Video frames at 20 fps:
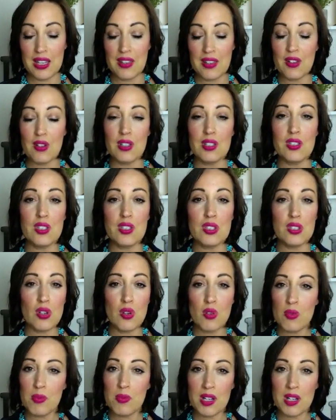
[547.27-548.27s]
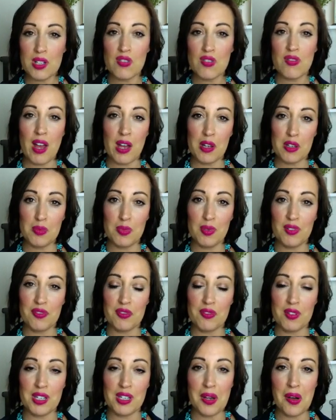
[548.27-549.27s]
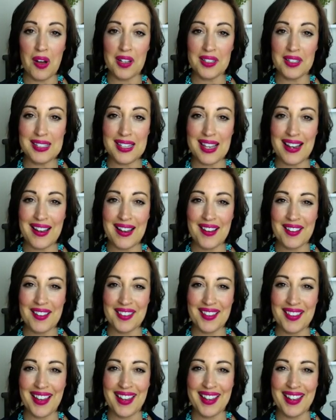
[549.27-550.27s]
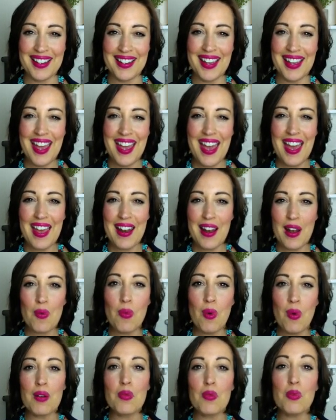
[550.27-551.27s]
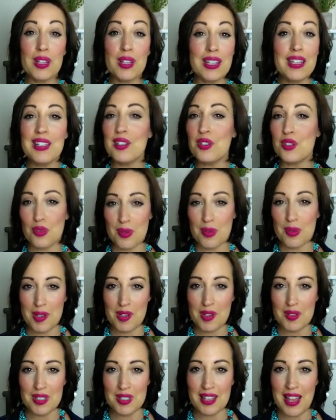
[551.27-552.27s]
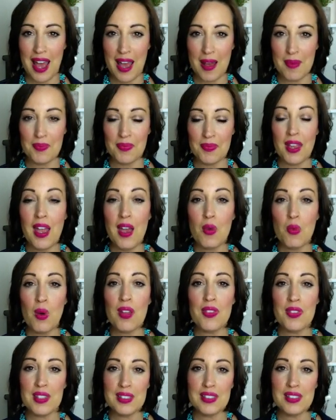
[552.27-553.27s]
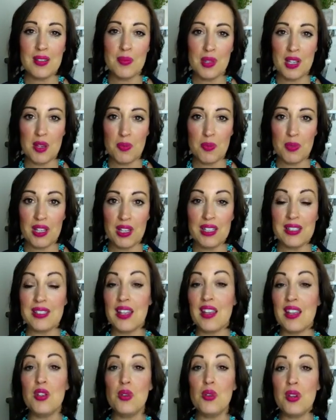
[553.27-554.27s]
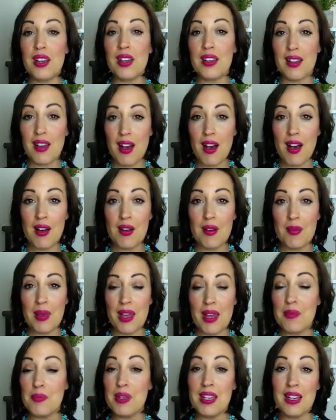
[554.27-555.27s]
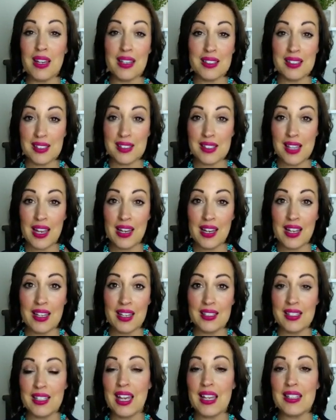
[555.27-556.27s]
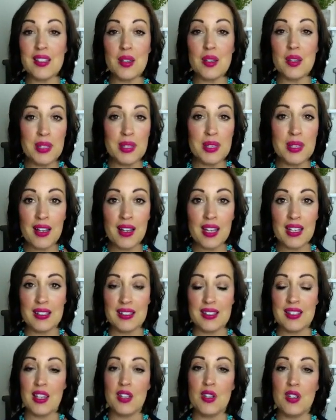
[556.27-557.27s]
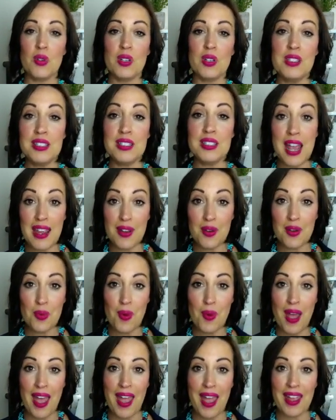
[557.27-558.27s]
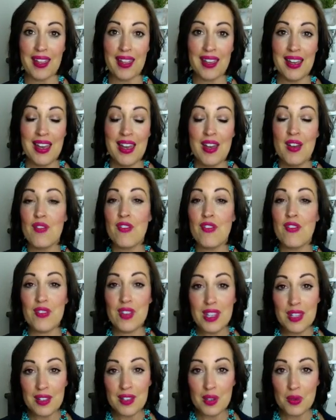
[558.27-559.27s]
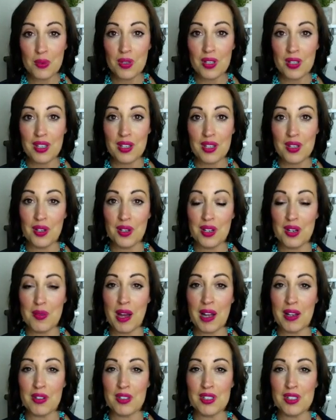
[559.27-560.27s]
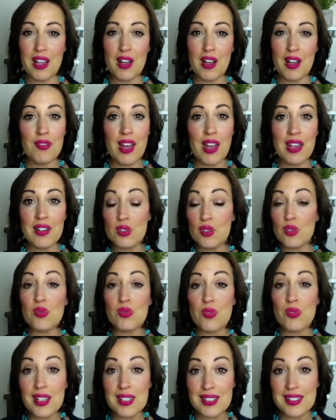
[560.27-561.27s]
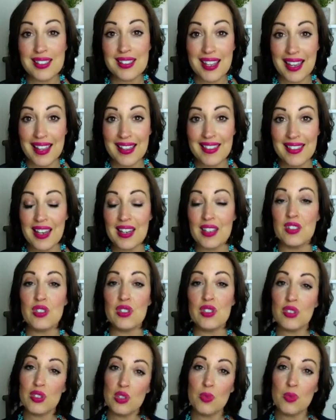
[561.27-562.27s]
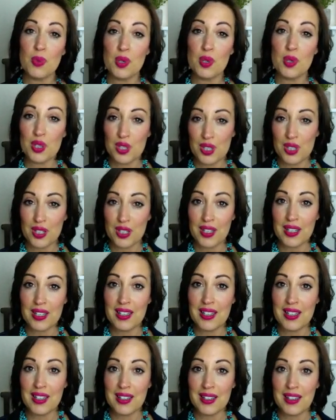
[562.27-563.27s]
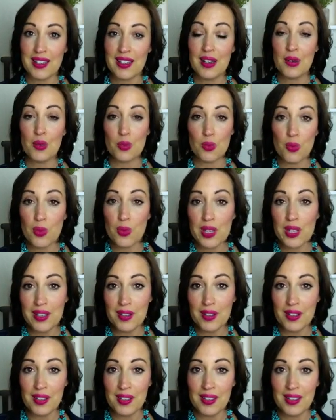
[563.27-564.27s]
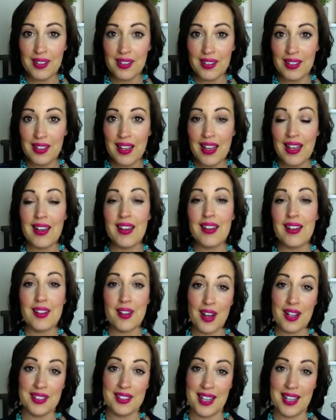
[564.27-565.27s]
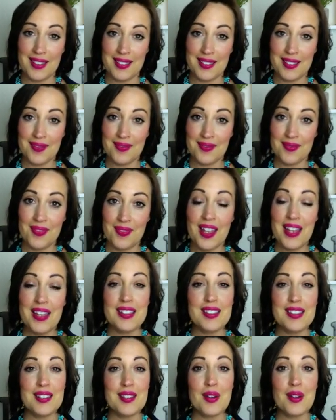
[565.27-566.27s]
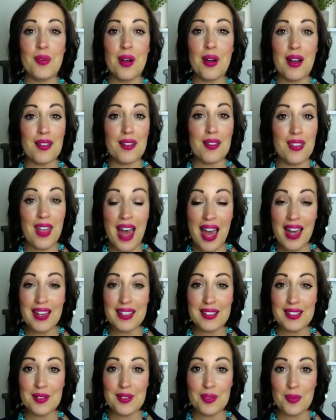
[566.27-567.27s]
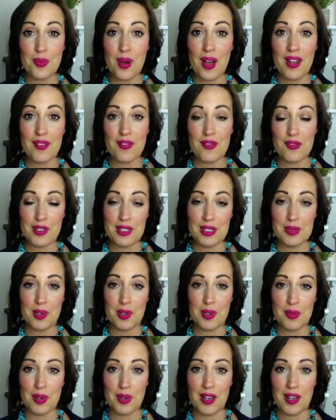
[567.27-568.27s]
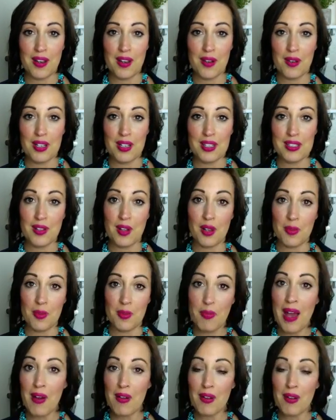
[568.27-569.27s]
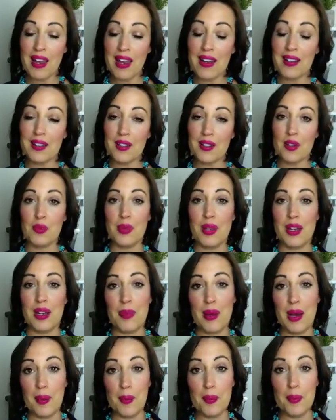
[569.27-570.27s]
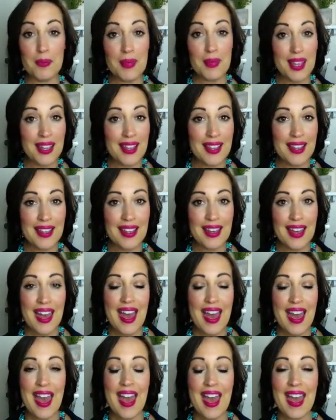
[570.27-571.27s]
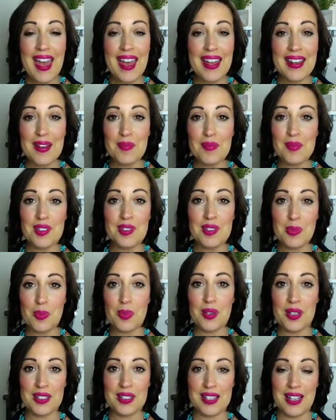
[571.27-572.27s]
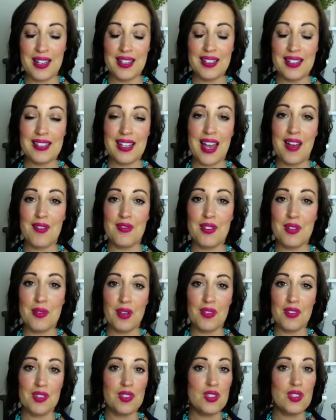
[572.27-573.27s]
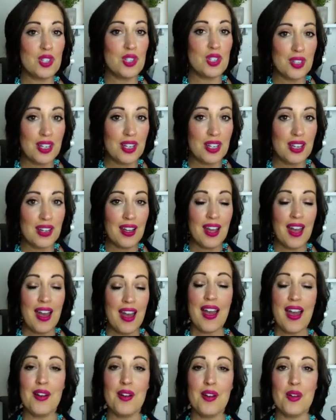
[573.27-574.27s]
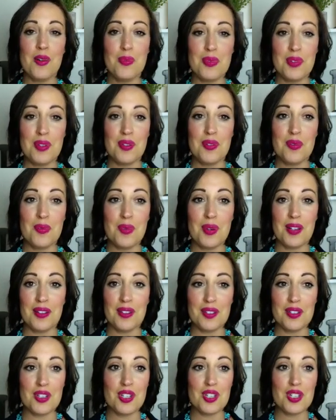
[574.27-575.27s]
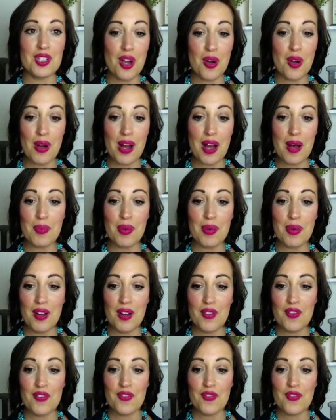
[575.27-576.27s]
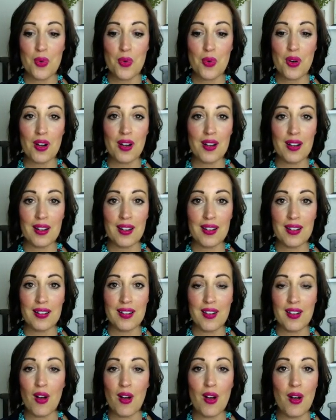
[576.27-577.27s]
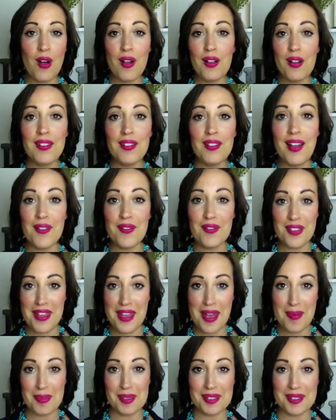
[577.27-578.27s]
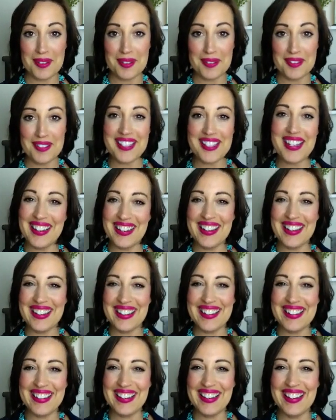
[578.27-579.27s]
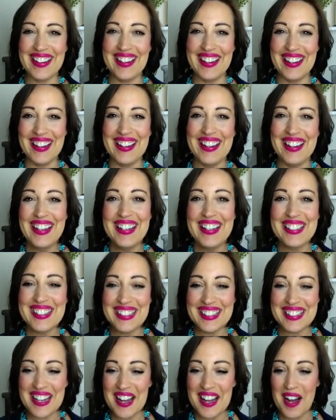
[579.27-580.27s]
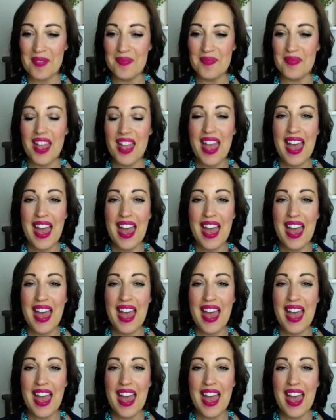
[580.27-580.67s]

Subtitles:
And there is so much valuable free content online. And I want to really contribute to that. I want this to be a place that you can come and be excited to get some nuggets that you can take away, feeling really good about yourself and trusting that it's super good, real content. So that is what Free Spirit Radio is all about, and a little bit about me. And I'm super excited to have you on this journey. I hope you will show up for all of the episodes to come.